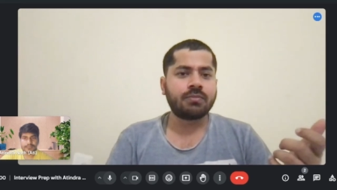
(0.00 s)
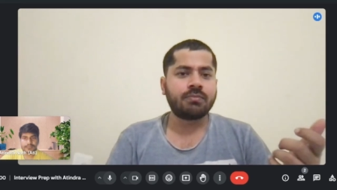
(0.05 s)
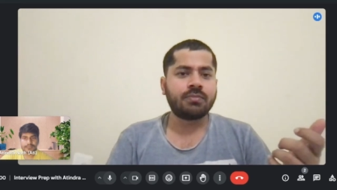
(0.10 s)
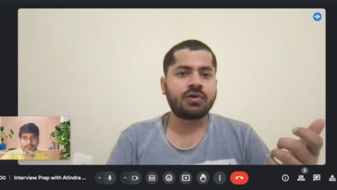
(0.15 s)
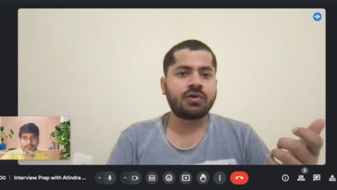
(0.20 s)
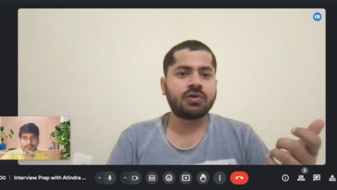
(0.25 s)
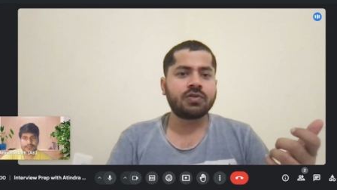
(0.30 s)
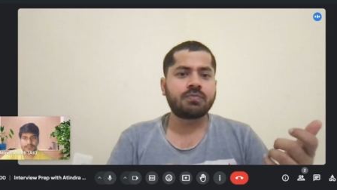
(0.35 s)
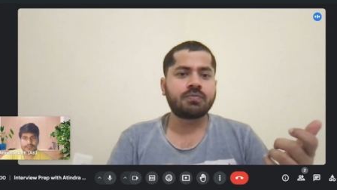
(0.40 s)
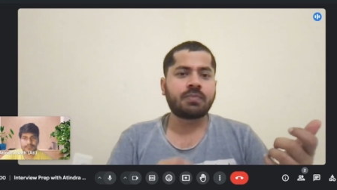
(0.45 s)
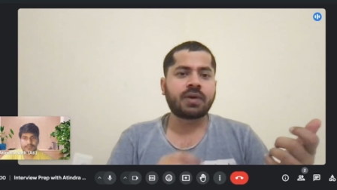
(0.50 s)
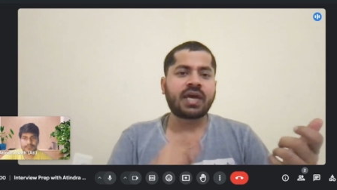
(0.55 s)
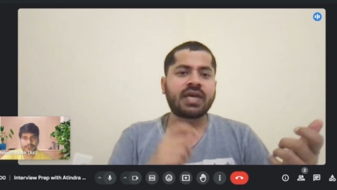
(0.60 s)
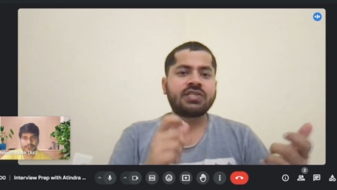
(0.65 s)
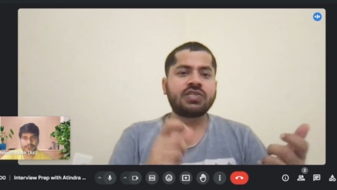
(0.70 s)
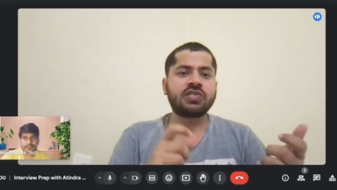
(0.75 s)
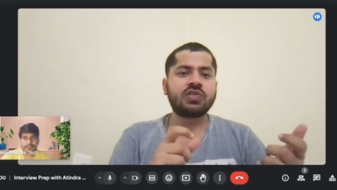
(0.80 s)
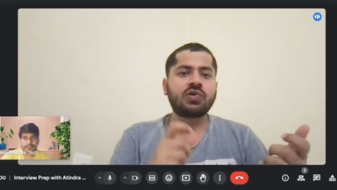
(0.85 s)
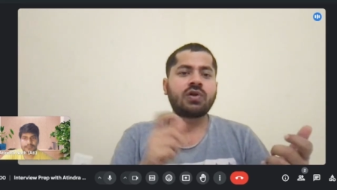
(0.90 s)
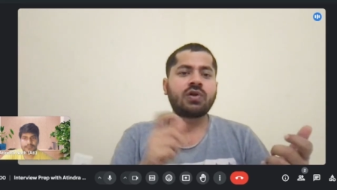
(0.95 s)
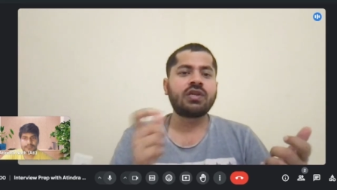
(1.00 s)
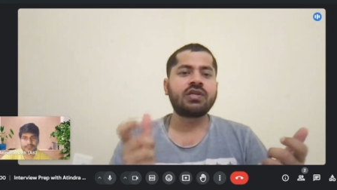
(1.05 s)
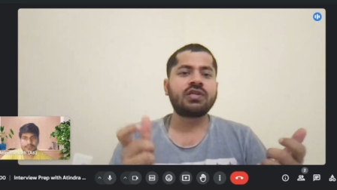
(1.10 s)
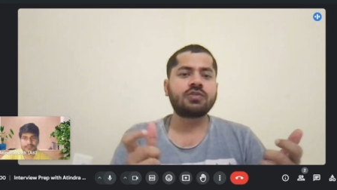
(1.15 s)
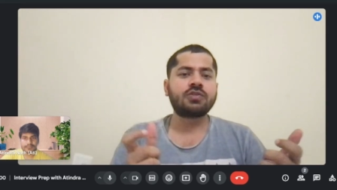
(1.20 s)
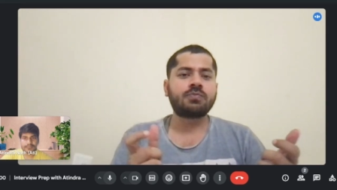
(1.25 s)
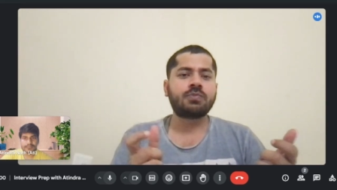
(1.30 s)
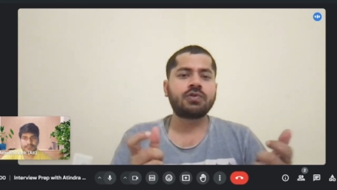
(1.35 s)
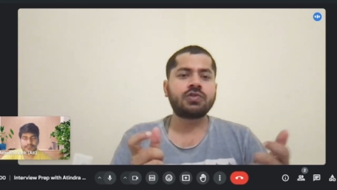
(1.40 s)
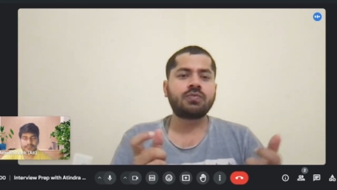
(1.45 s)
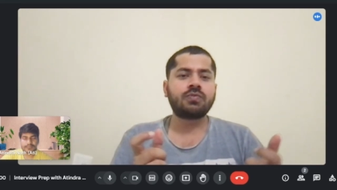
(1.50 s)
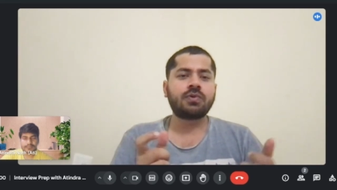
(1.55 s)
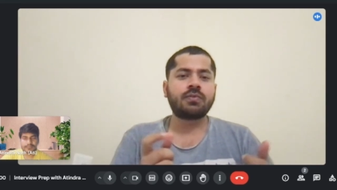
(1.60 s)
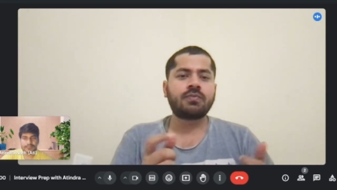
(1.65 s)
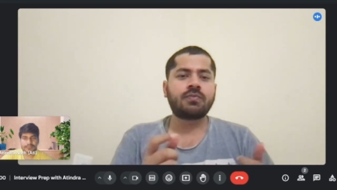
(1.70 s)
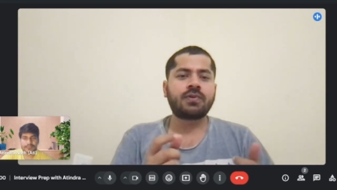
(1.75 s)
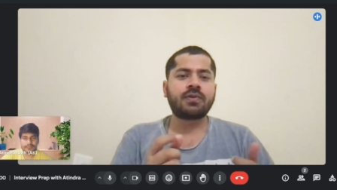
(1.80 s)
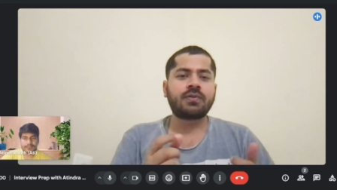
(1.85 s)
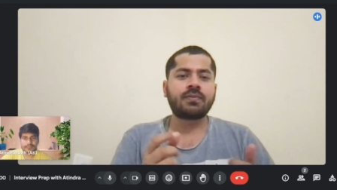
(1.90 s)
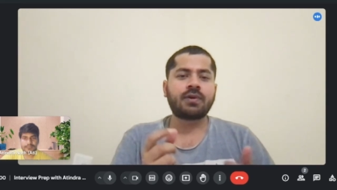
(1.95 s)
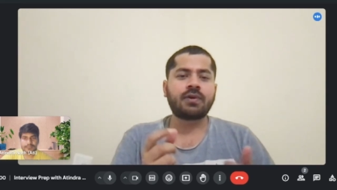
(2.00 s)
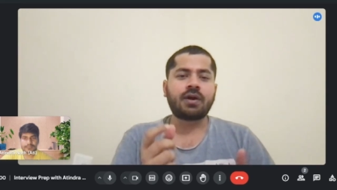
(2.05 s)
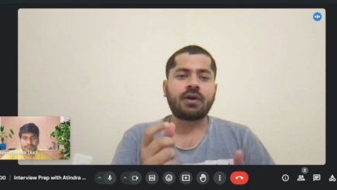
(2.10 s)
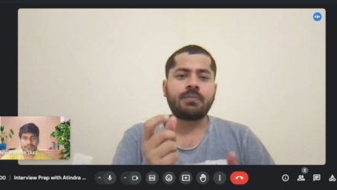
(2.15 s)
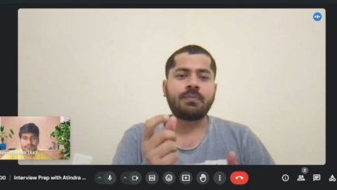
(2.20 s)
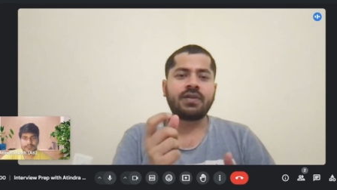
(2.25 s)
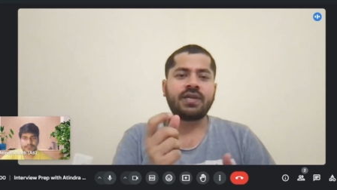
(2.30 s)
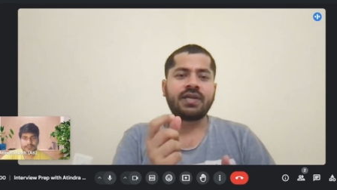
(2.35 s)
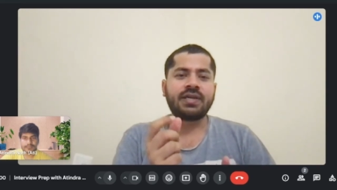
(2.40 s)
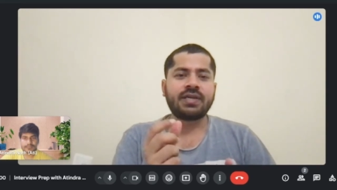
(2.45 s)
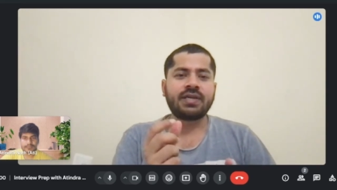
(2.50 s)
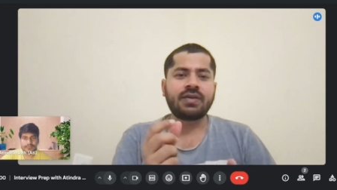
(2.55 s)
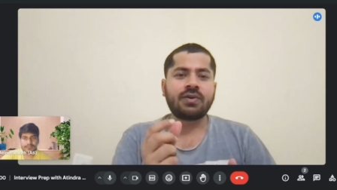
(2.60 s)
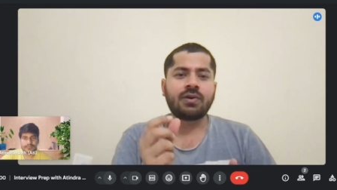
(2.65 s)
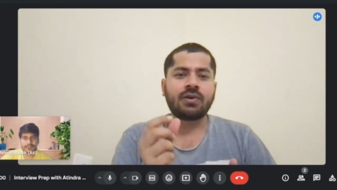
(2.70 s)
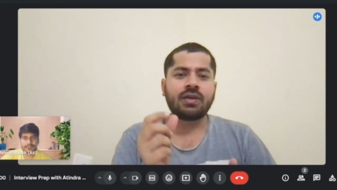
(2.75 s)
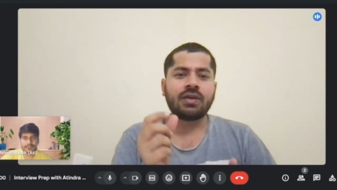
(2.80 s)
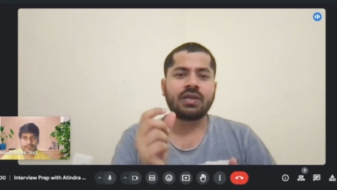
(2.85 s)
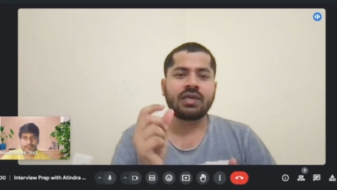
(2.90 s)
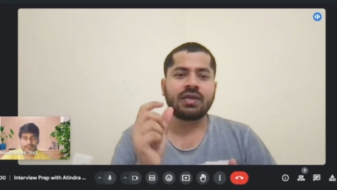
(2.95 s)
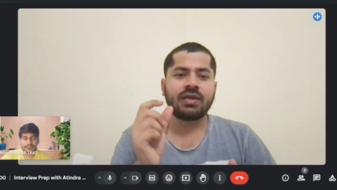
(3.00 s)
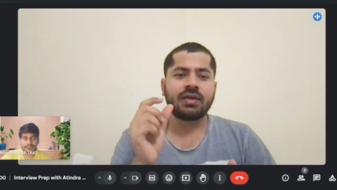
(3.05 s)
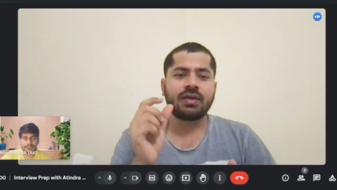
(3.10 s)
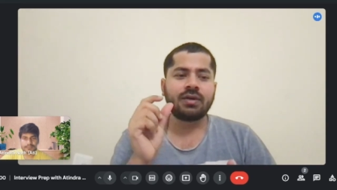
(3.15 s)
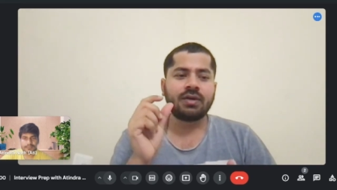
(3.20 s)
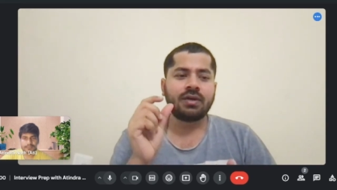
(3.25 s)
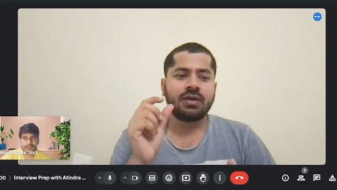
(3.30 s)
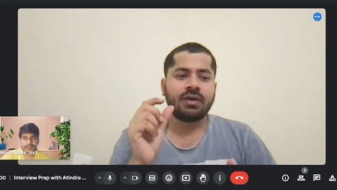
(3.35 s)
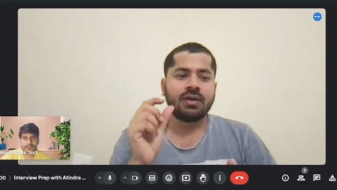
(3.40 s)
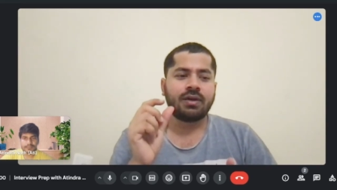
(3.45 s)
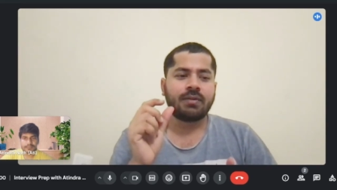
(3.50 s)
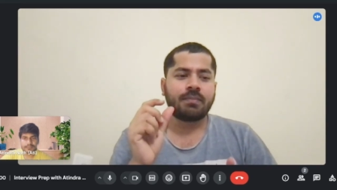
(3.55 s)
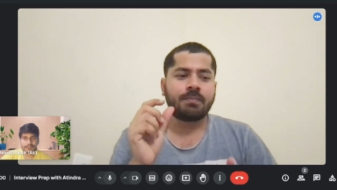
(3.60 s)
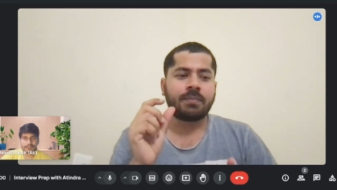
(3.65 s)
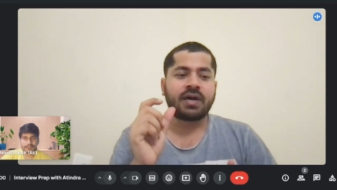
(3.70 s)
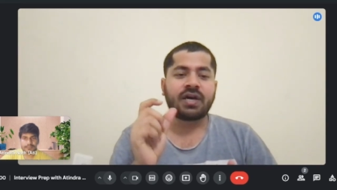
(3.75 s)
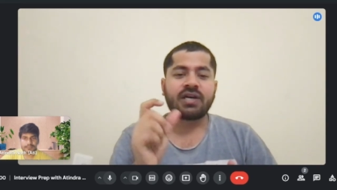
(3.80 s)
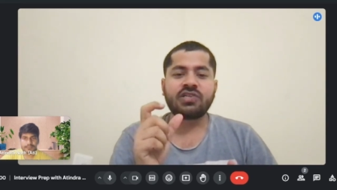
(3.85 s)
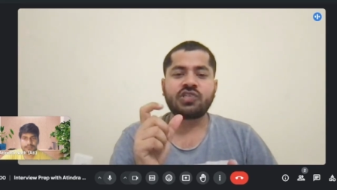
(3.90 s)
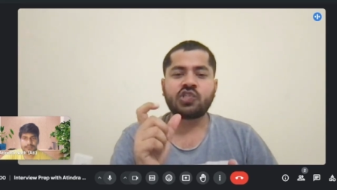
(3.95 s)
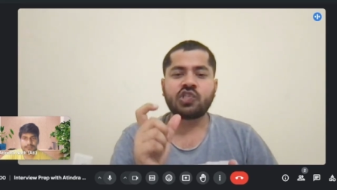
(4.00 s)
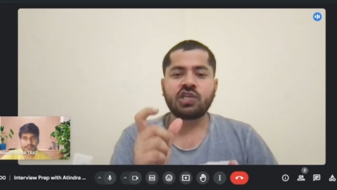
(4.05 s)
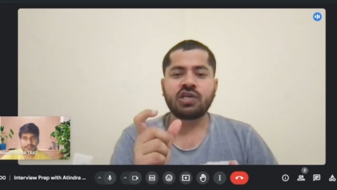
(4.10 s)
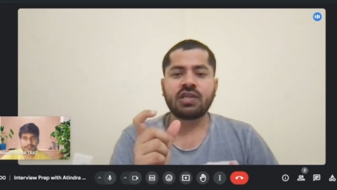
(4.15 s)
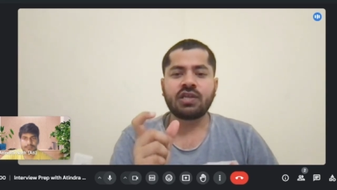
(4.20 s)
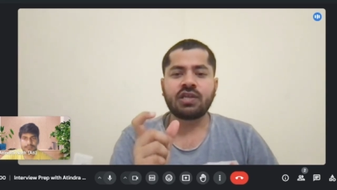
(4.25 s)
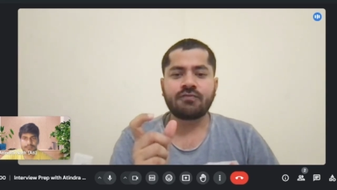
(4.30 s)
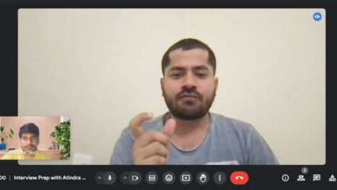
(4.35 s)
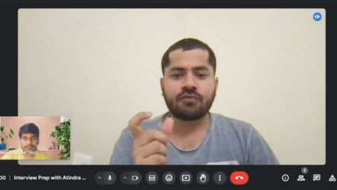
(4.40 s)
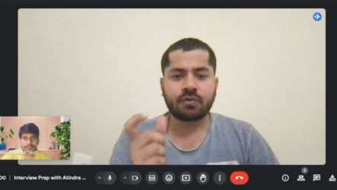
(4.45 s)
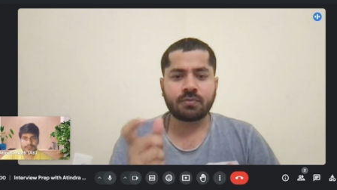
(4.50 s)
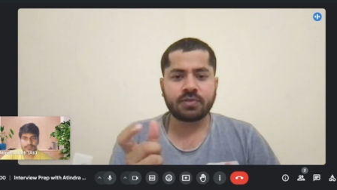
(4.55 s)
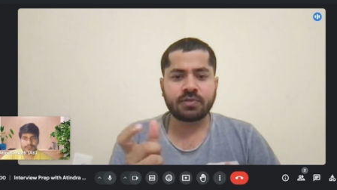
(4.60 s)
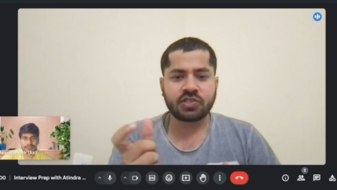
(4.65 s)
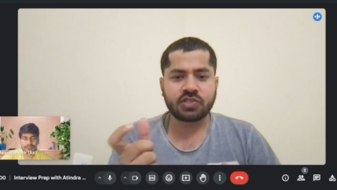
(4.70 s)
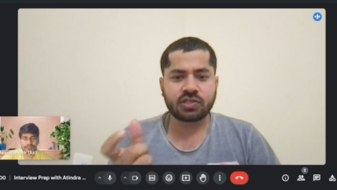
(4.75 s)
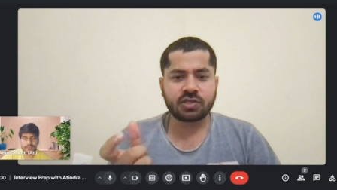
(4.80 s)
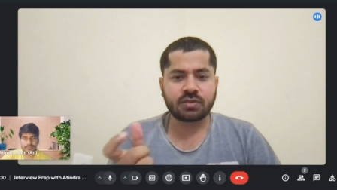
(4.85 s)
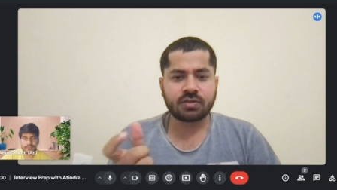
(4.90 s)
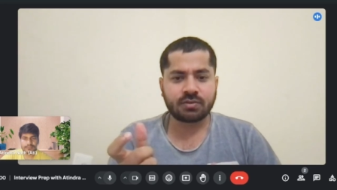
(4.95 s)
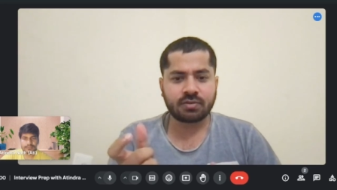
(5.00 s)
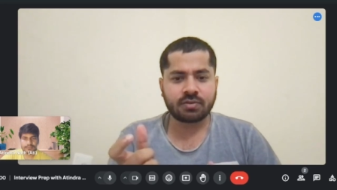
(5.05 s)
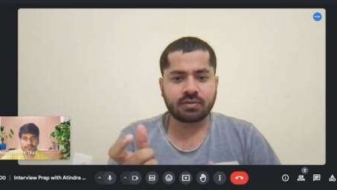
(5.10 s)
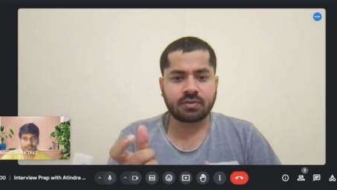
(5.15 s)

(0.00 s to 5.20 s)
because patch is only responsible for updating only a partial information